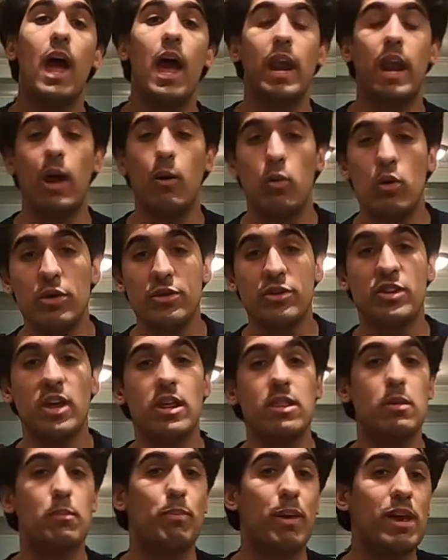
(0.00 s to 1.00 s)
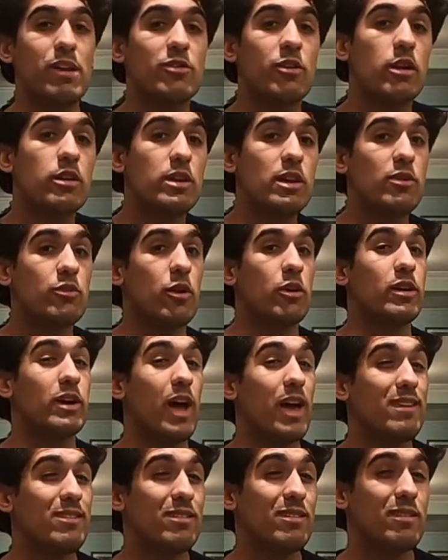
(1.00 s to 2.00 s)
And I will say the bass on these are
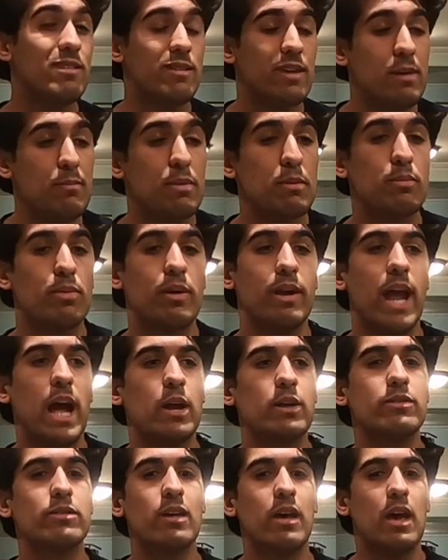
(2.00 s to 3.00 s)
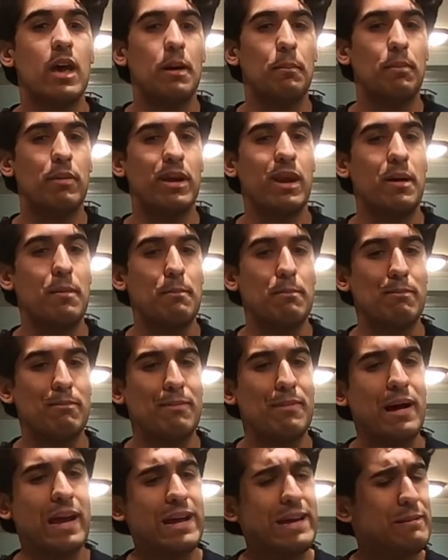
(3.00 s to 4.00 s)
nice and deep and pronounced, but it
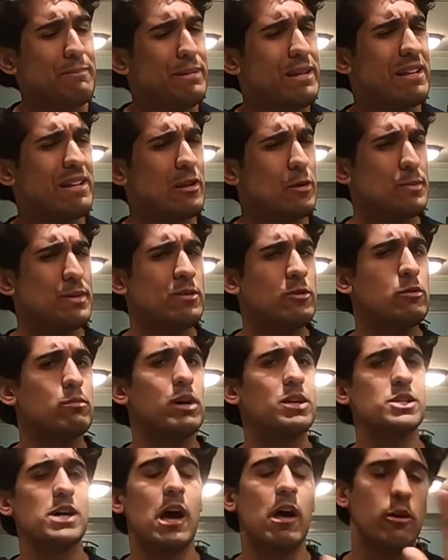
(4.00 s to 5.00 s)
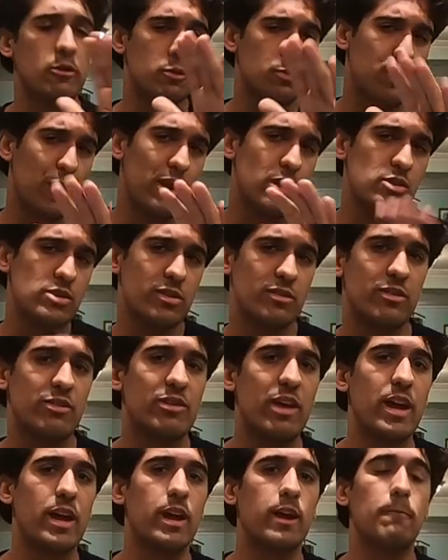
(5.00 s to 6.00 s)
might be a little bit too much. I'll explain in just a
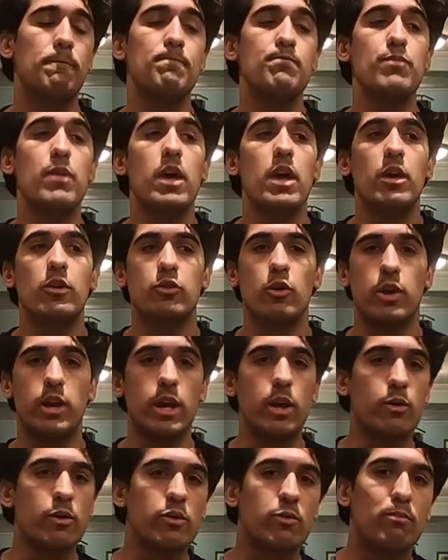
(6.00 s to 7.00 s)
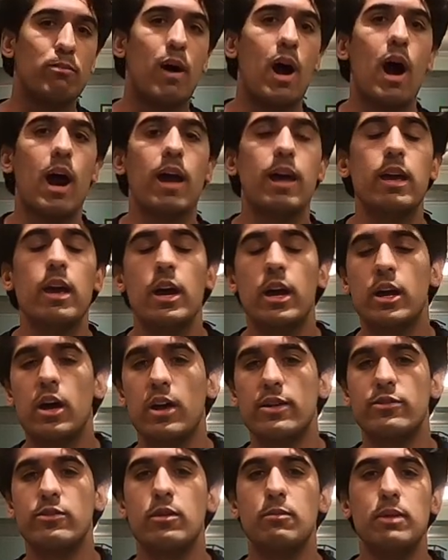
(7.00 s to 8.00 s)
second. So here is my
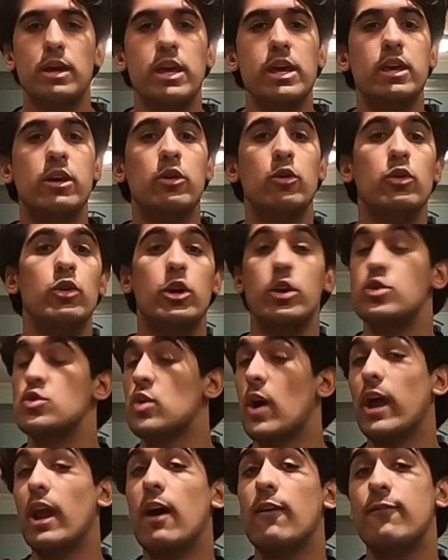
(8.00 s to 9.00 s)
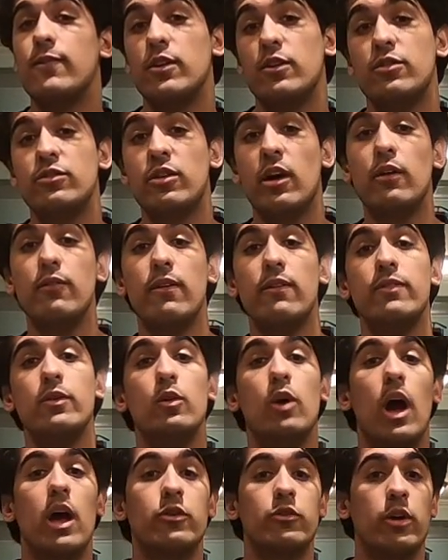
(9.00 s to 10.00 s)
custom EQ. You can try it out for yourself if
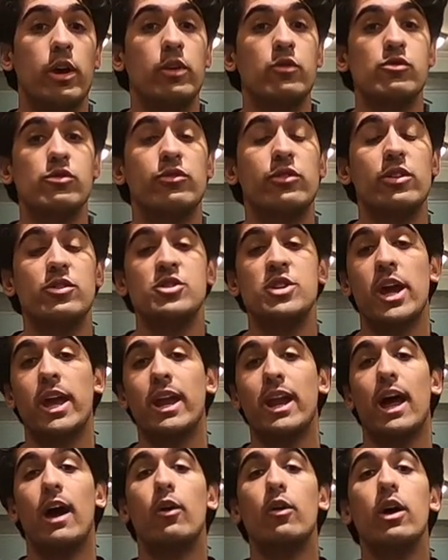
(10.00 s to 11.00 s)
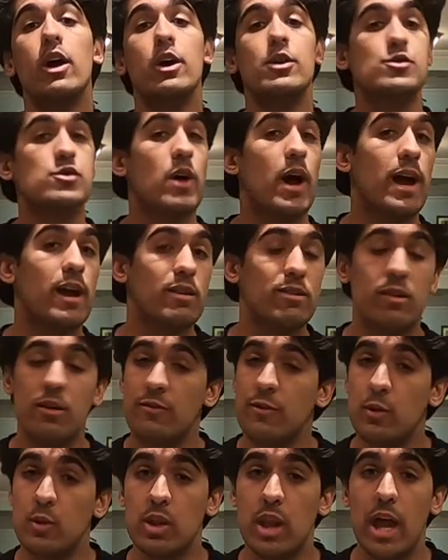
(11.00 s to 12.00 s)
you guys are interested. Check it out, try and see
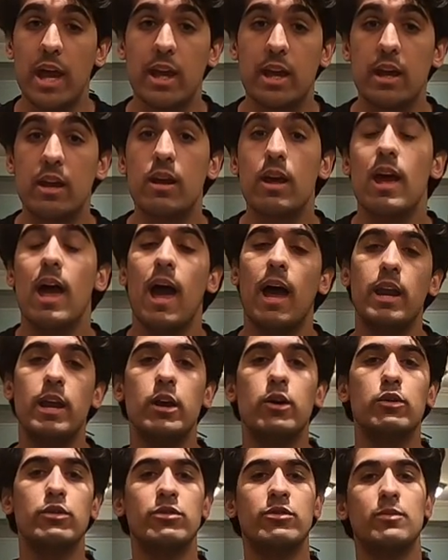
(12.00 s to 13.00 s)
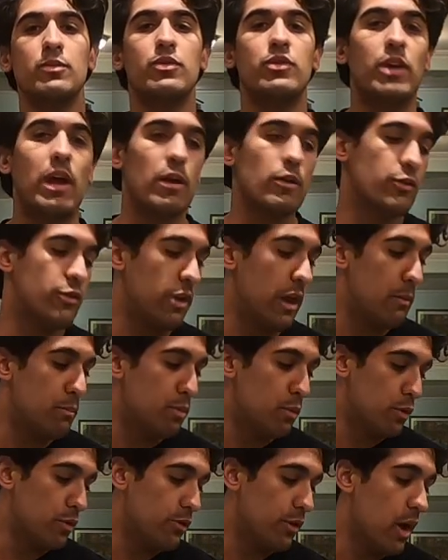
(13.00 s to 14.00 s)
if you like it. And here are some sound
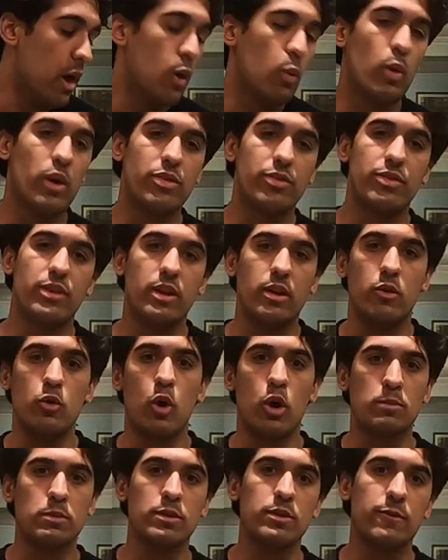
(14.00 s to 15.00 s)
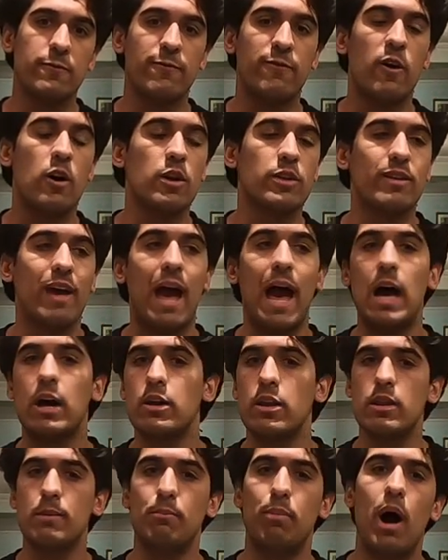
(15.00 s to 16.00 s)
samples with the normal default
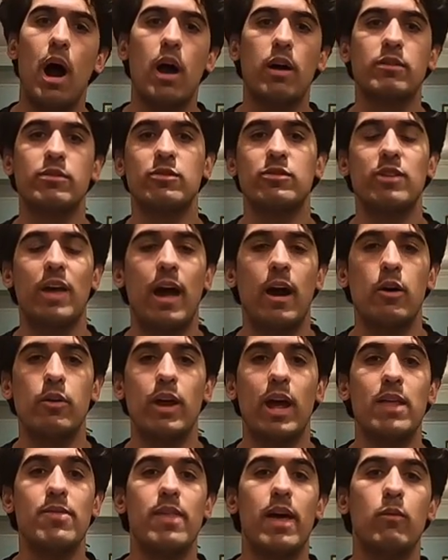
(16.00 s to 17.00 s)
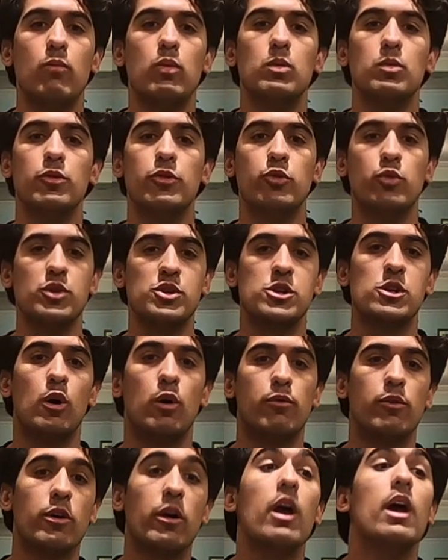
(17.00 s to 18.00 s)
out of the box sound, and then we will switch it
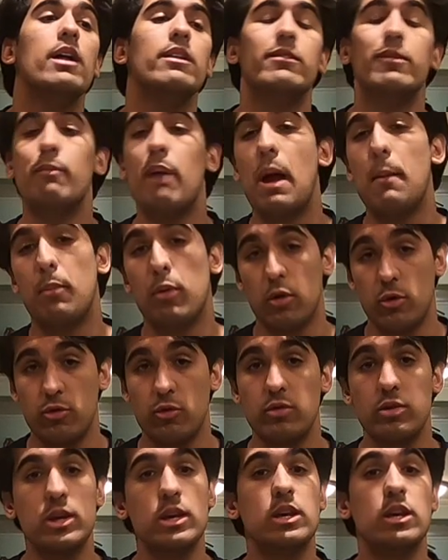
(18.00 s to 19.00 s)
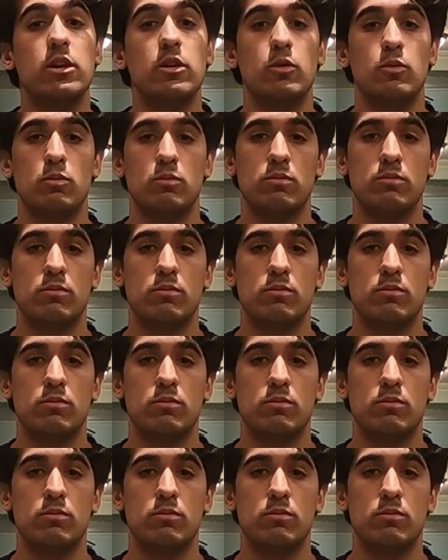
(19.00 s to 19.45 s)
over to my personal EQ.